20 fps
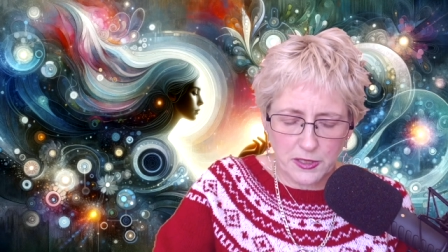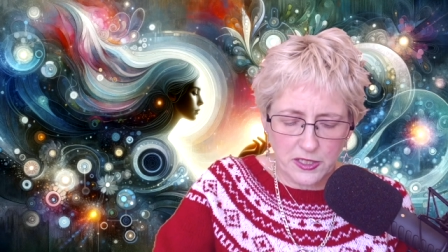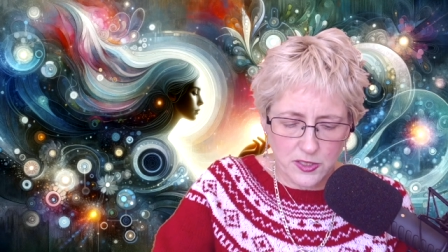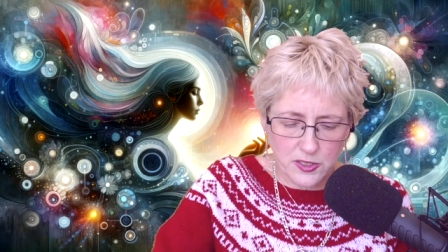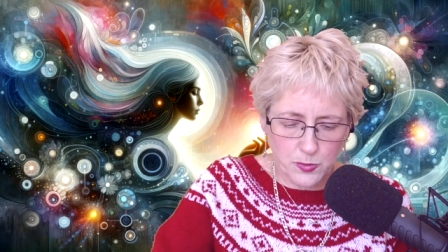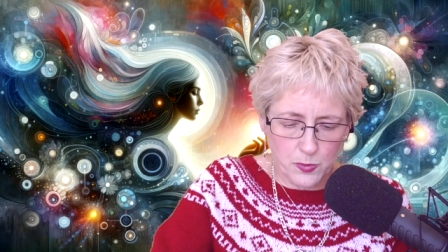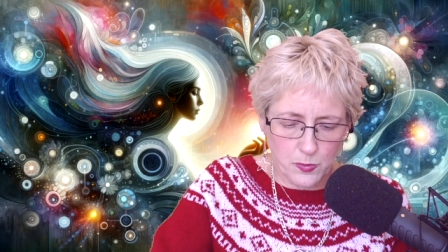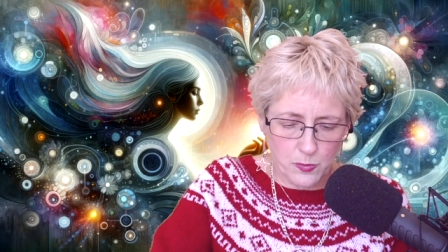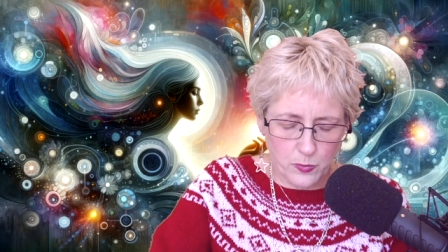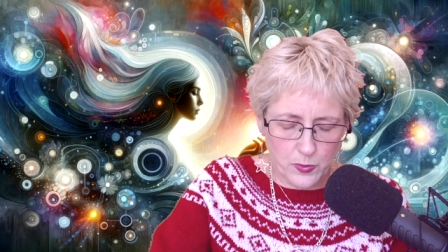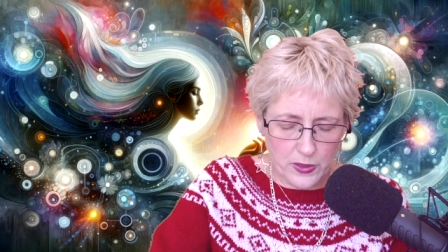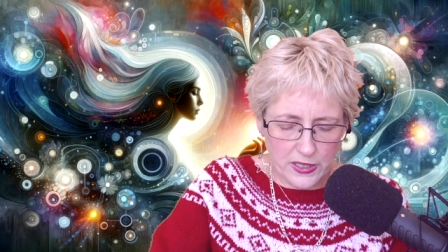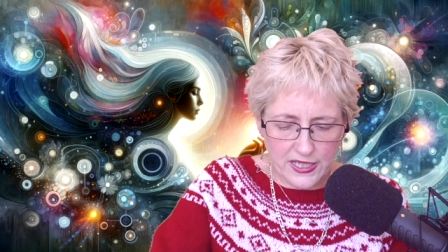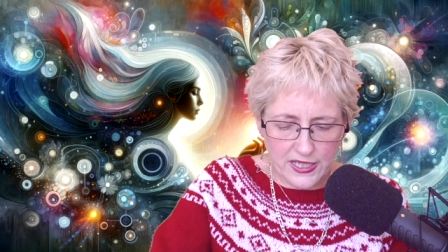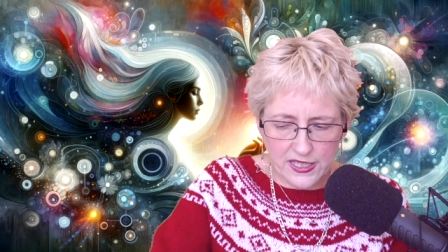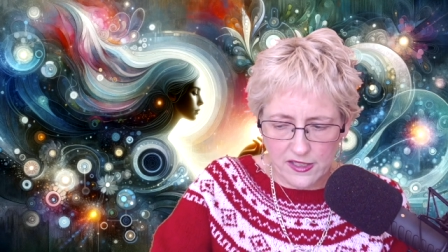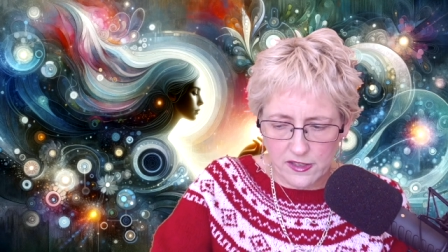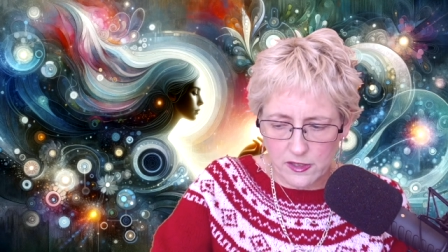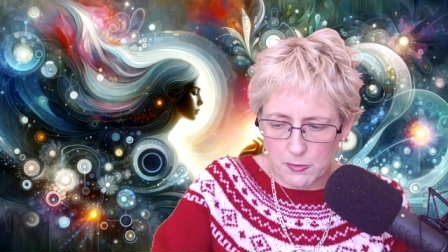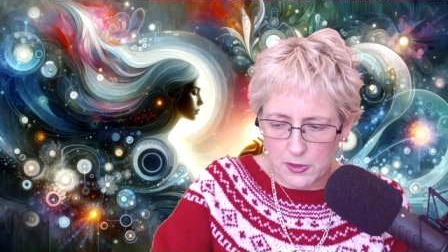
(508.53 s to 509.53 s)
because we're
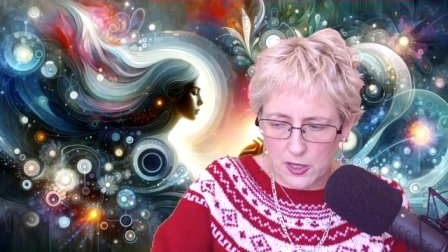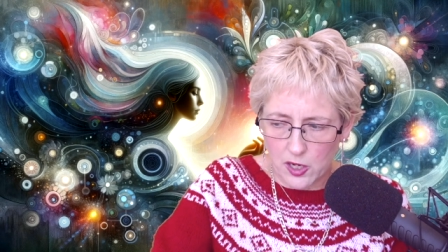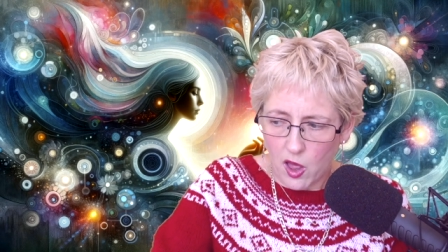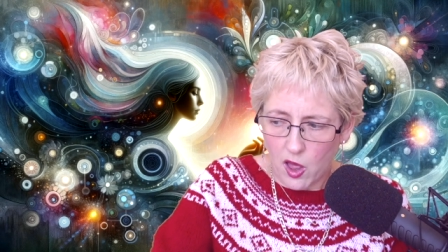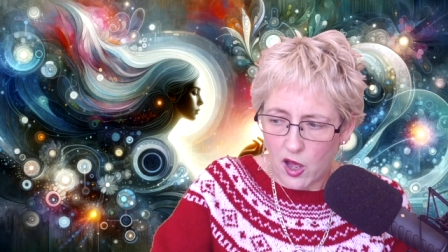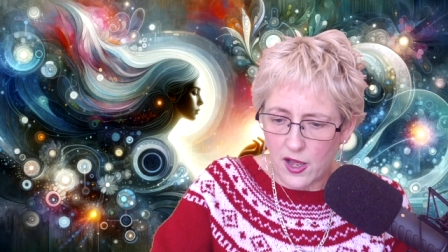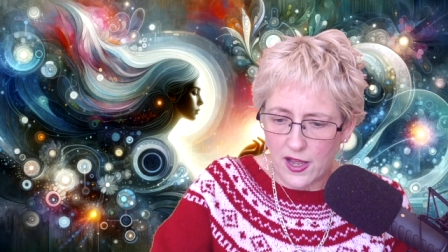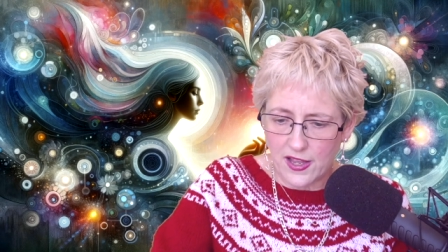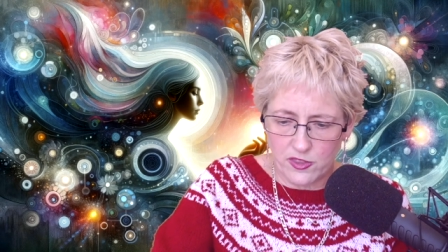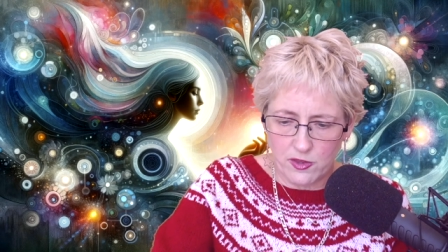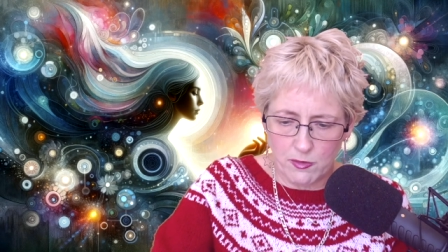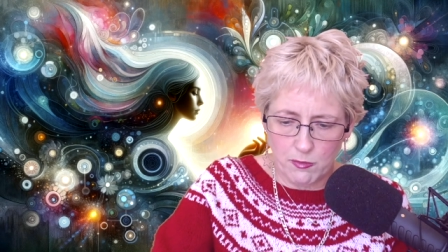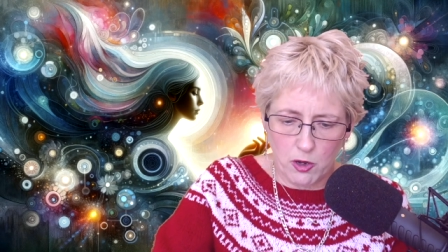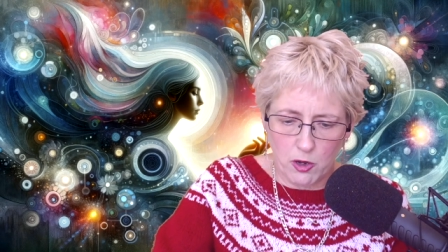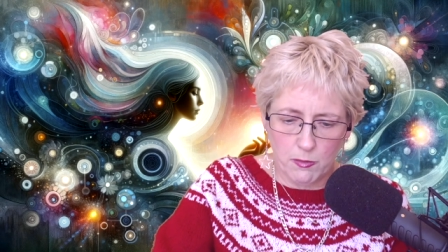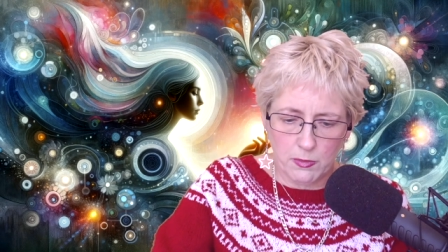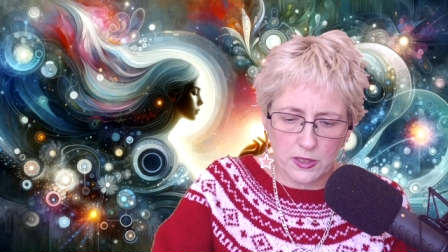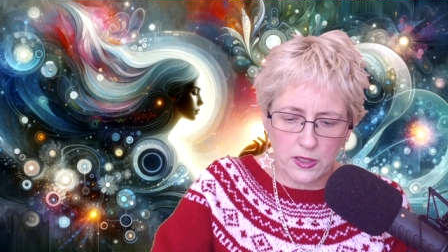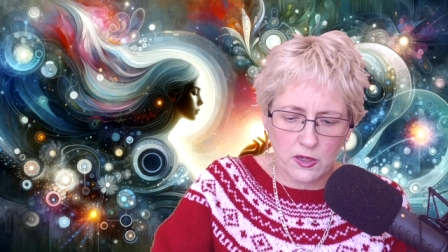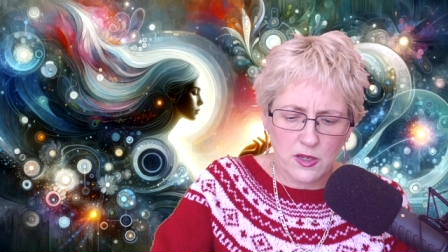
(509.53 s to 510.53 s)
getting them a lot at the
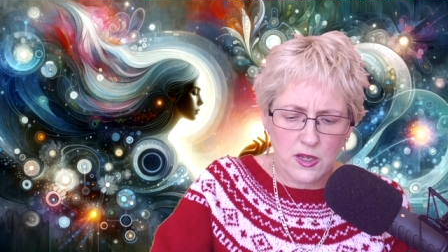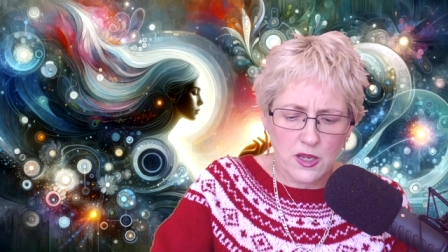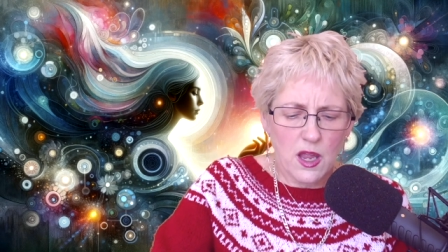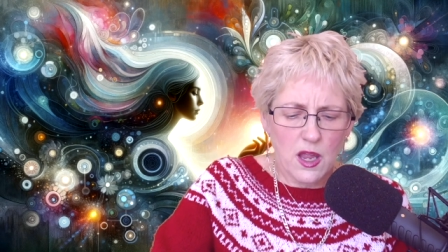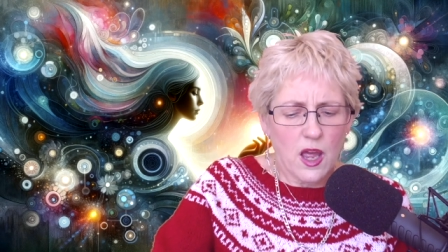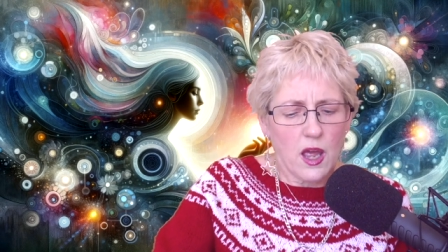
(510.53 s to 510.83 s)
moment,